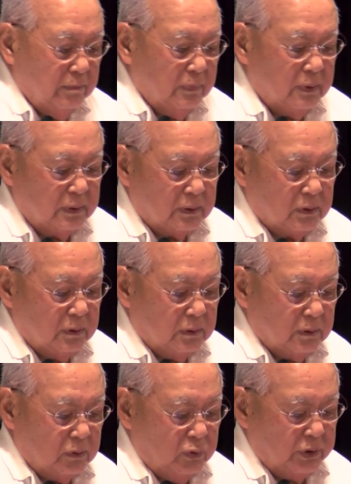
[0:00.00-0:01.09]
But
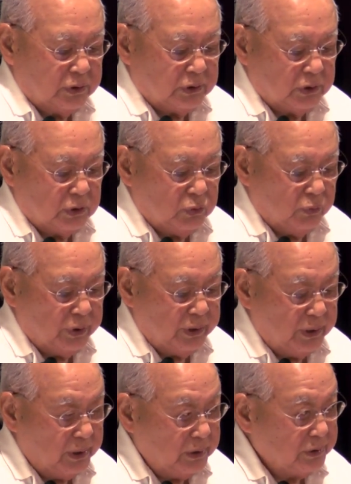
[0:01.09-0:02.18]
question
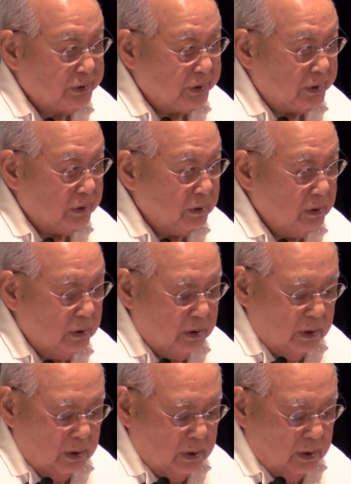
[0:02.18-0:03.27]
28 said,
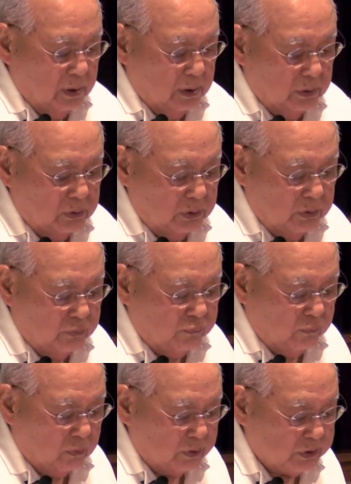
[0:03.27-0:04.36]
Do you
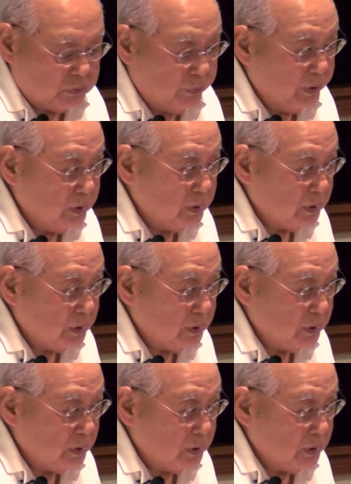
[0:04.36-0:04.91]
forswear